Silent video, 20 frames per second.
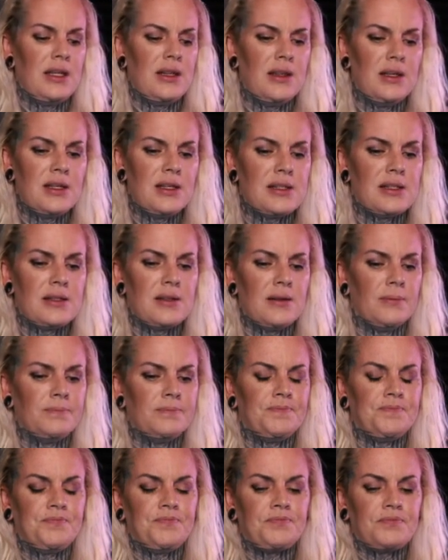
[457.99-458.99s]
this
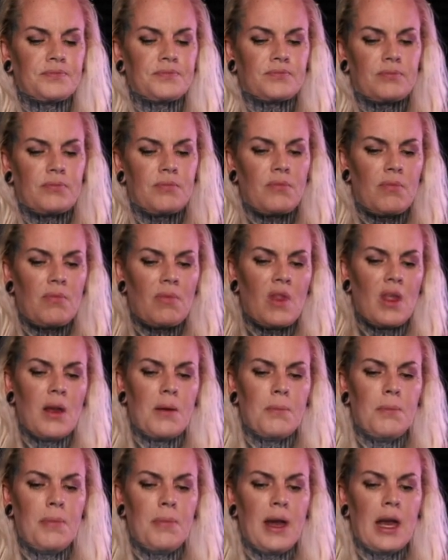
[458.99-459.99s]

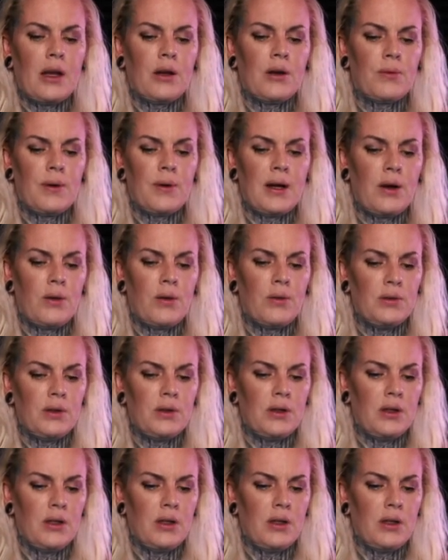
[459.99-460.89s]
background